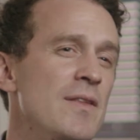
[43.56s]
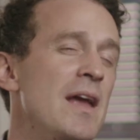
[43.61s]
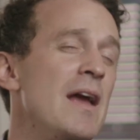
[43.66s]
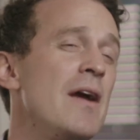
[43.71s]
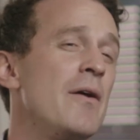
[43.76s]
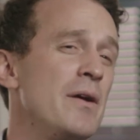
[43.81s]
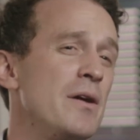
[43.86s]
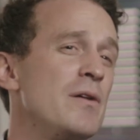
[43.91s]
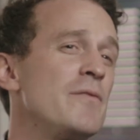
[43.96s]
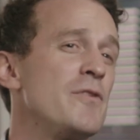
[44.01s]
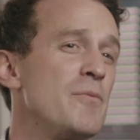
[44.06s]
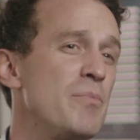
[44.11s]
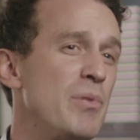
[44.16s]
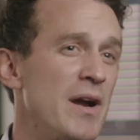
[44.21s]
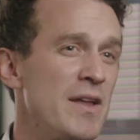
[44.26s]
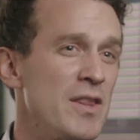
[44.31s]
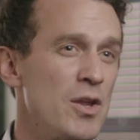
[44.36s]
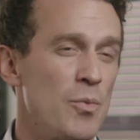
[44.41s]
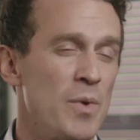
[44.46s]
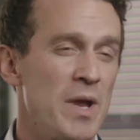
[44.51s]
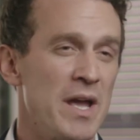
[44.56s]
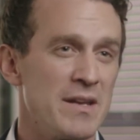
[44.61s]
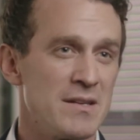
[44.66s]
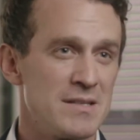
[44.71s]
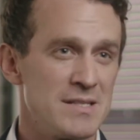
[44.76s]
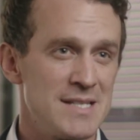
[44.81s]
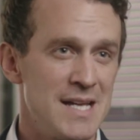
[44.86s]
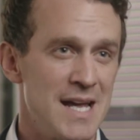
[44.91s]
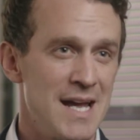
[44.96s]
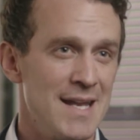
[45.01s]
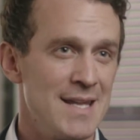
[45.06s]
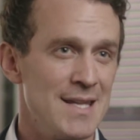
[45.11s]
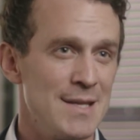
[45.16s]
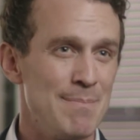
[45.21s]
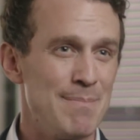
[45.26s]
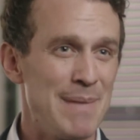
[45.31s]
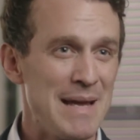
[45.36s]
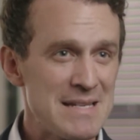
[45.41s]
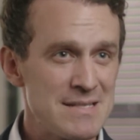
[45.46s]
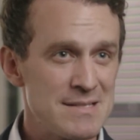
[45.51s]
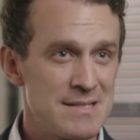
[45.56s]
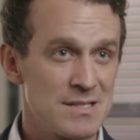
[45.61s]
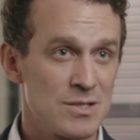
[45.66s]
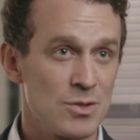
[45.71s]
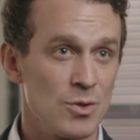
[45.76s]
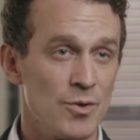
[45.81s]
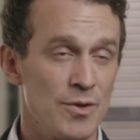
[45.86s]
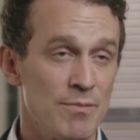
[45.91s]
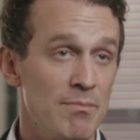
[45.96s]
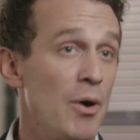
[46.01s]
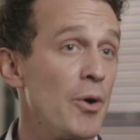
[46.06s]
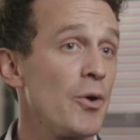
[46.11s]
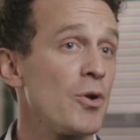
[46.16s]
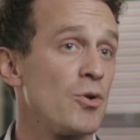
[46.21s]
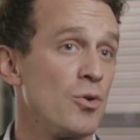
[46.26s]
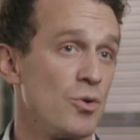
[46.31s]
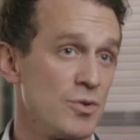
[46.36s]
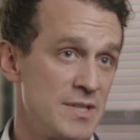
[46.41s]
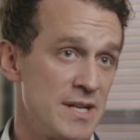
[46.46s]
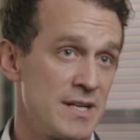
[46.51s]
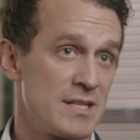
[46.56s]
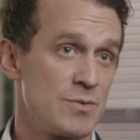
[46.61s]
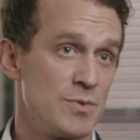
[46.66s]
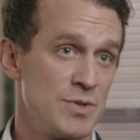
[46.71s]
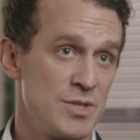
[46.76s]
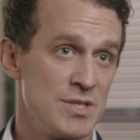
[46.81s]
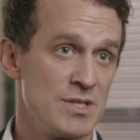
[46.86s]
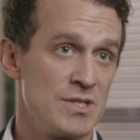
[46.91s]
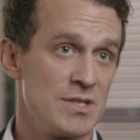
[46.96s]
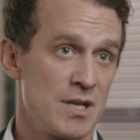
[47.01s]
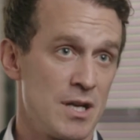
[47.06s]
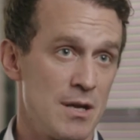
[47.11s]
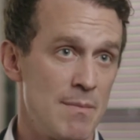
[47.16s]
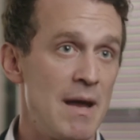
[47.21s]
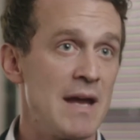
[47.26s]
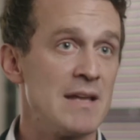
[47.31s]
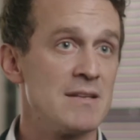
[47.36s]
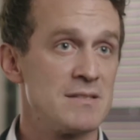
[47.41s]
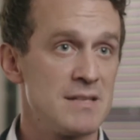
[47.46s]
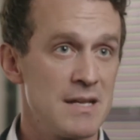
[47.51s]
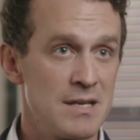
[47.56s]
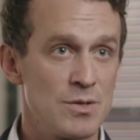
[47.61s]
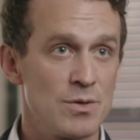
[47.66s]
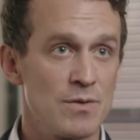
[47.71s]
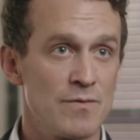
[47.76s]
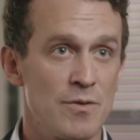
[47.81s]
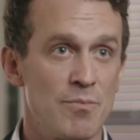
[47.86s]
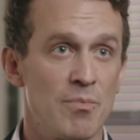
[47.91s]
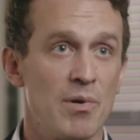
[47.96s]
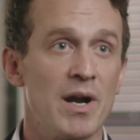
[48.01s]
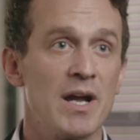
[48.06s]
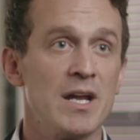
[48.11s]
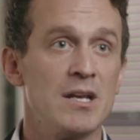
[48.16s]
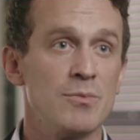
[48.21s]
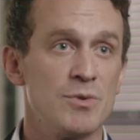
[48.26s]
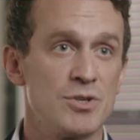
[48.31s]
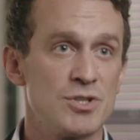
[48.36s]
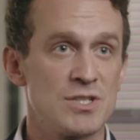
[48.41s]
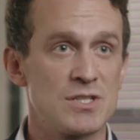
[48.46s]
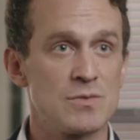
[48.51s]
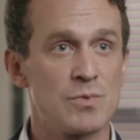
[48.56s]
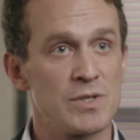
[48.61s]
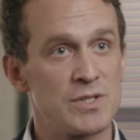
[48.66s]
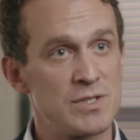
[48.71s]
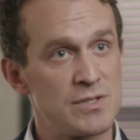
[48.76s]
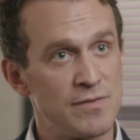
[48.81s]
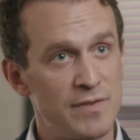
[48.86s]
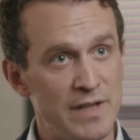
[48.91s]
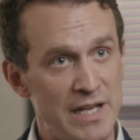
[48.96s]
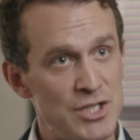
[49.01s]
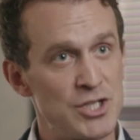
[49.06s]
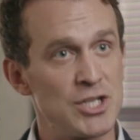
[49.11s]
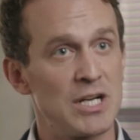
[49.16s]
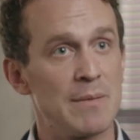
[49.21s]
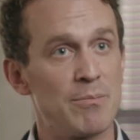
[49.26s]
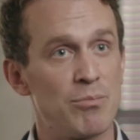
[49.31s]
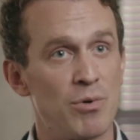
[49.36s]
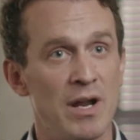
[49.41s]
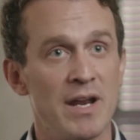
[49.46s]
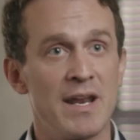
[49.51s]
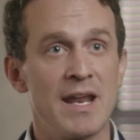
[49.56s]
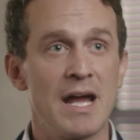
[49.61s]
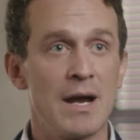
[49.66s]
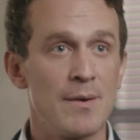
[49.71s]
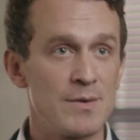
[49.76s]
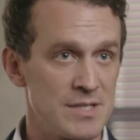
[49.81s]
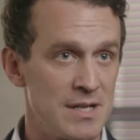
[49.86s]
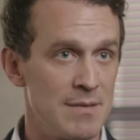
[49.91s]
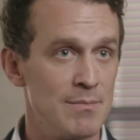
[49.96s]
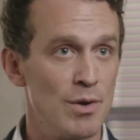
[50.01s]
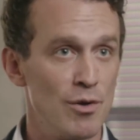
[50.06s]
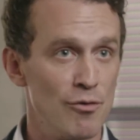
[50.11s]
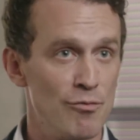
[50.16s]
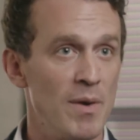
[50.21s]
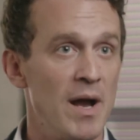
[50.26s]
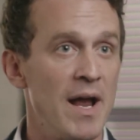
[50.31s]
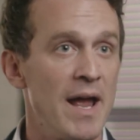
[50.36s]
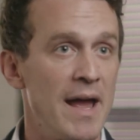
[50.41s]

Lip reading: The area of the brain that we understand the best is called the motor cortex, which is the command center of the brain, which is what's flashing up right now as I move my